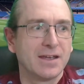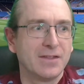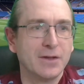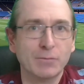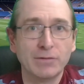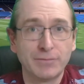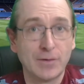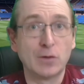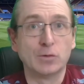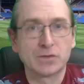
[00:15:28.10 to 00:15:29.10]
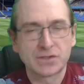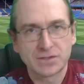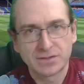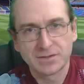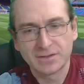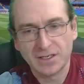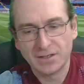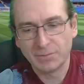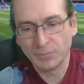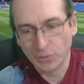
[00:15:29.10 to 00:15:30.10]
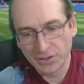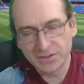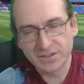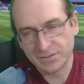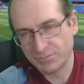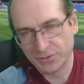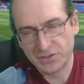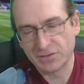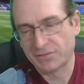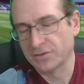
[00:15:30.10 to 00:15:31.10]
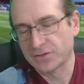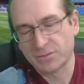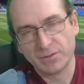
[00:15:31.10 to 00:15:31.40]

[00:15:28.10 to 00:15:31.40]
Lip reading: that were false. You know, we weren't a bunch of thugs.